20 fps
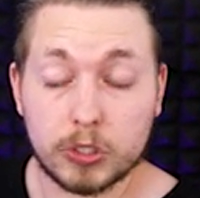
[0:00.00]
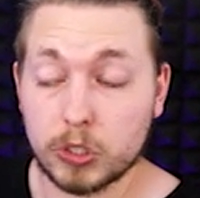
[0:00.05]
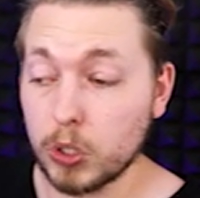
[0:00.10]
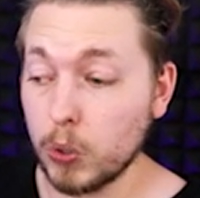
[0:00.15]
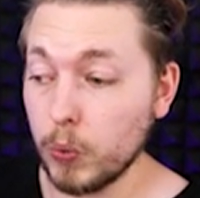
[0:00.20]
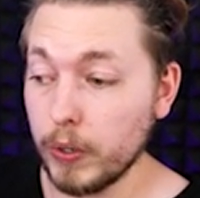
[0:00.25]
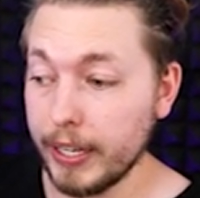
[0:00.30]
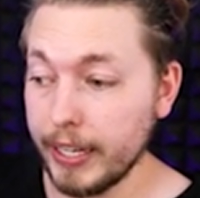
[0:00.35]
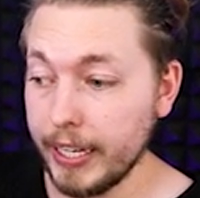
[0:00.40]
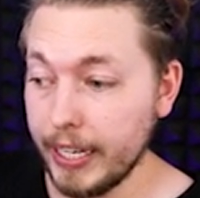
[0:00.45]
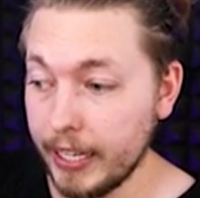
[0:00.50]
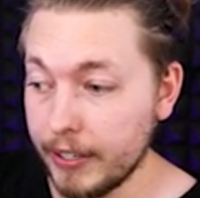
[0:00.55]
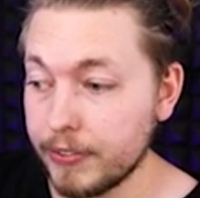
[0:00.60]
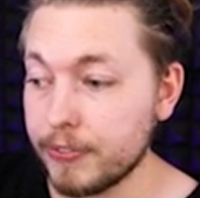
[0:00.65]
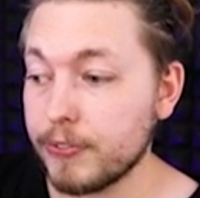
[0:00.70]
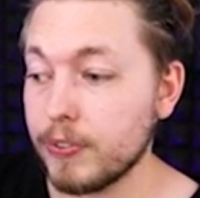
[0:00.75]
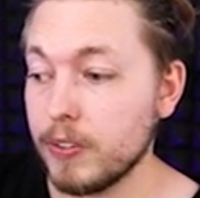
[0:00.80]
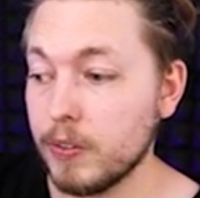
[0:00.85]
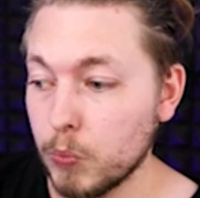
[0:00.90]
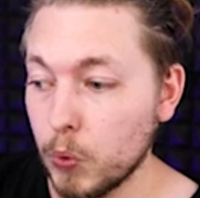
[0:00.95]
So
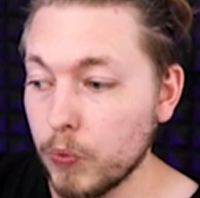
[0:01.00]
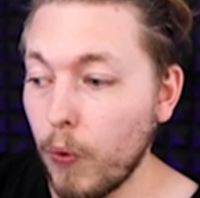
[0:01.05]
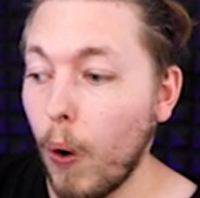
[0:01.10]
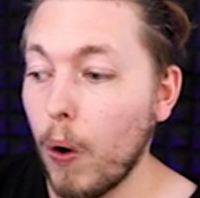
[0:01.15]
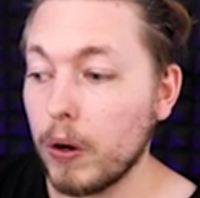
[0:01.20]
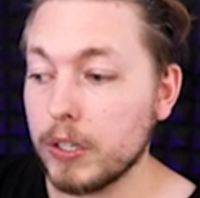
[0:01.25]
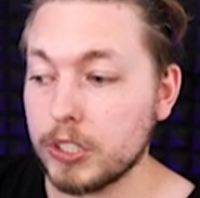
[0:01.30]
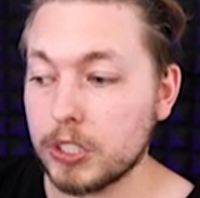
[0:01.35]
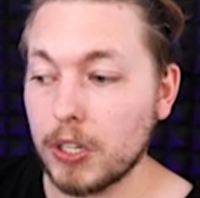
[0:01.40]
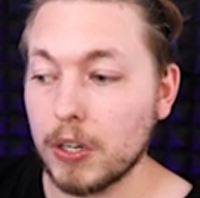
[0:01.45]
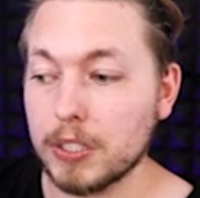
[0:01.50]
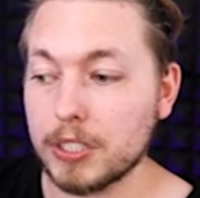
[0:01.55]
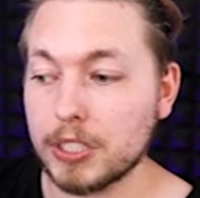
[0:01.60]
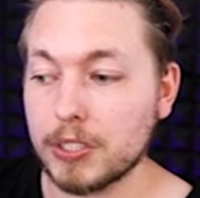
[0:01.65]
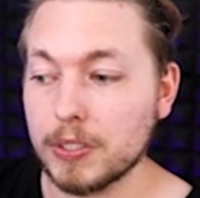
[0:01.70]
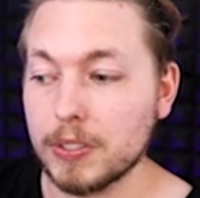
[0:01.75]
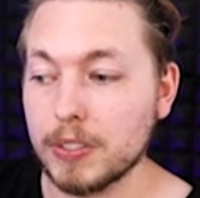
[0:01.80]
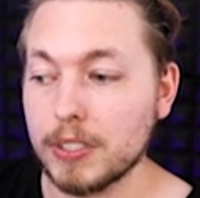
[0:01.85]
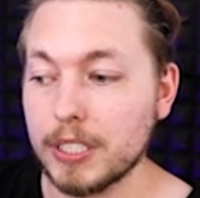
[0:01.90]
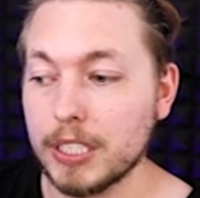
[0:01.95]
if move
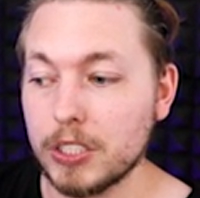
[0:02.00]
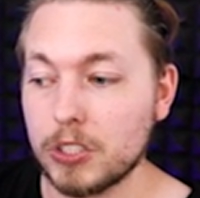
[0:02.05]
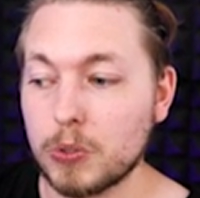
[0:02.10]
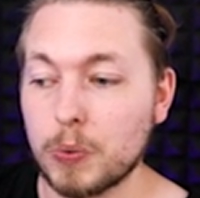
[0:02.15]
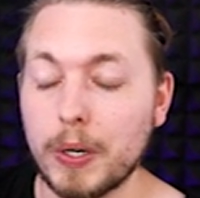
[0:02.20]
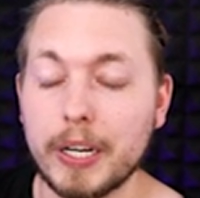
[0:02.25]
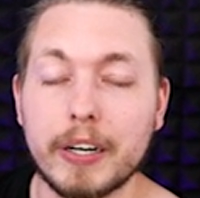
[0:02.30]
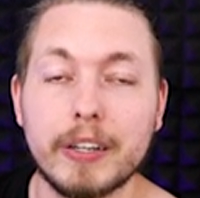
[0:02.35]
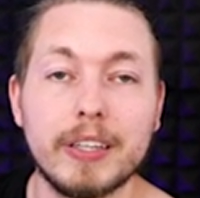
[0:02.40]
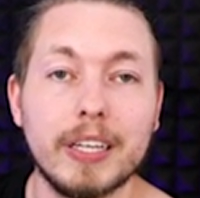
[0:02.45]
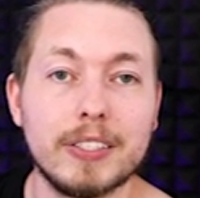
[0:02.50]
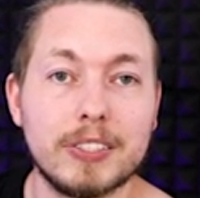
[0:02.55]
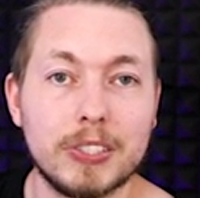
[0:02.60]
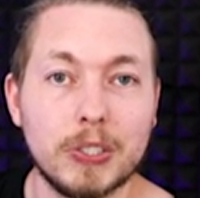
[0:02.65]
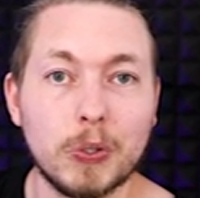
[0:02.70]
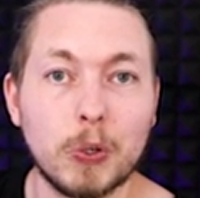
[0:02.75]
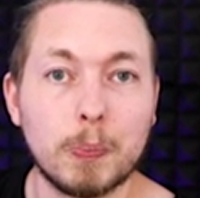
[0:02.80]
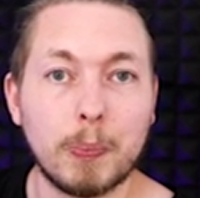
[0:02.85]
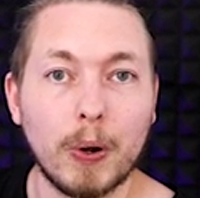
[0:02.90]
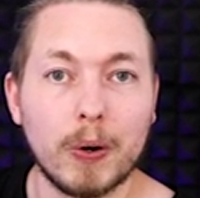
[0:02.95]
horizontal is greater than
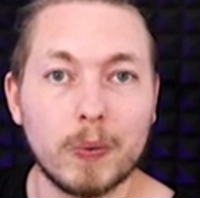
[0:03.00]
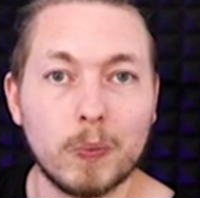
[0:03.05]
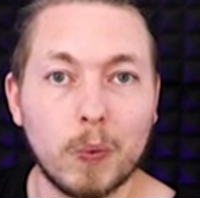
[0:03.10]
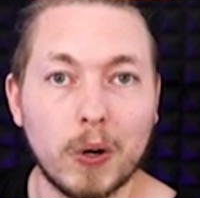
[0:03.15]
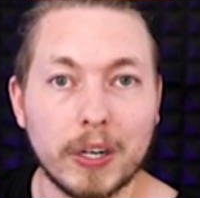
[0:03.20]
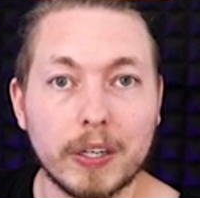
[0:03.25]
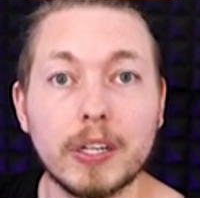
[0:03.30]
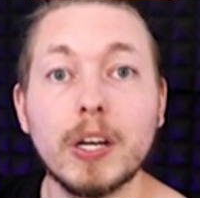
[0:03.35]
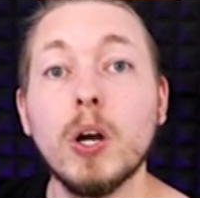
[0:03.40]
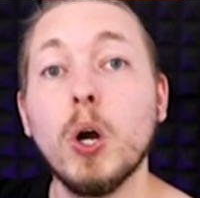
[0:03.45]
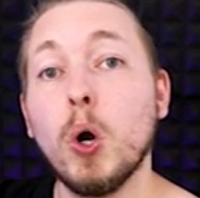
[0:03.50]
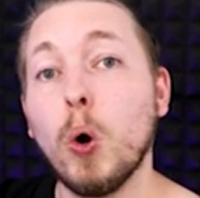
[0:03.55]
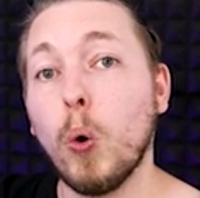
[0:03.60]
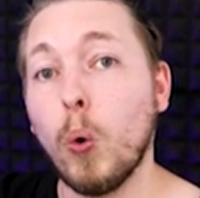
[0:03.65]
zero point one